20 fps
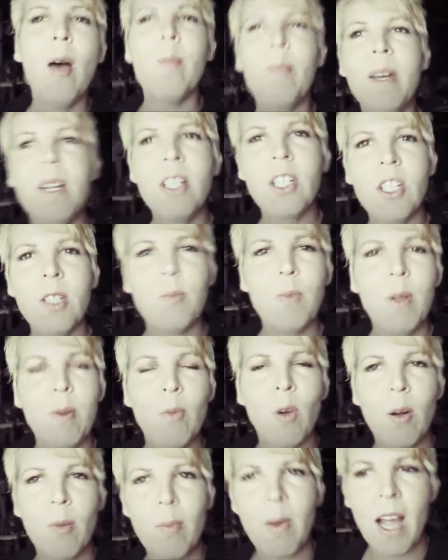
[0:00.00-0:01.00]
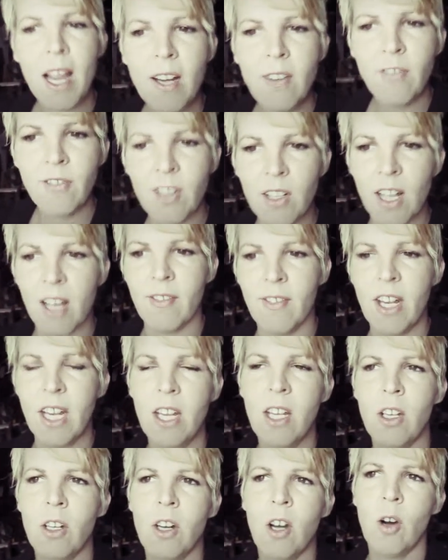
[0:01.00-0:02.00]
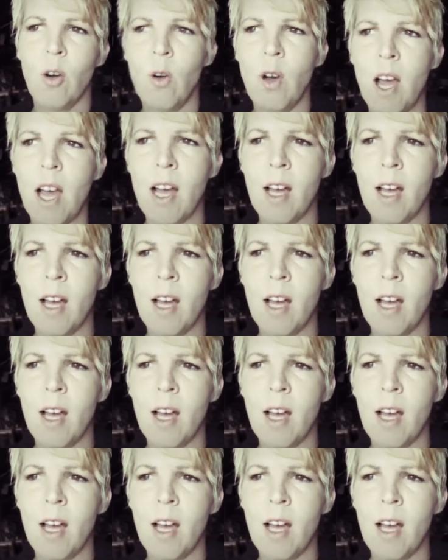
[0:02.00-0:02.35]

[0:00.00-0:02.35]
but just be more mindful of it, you know.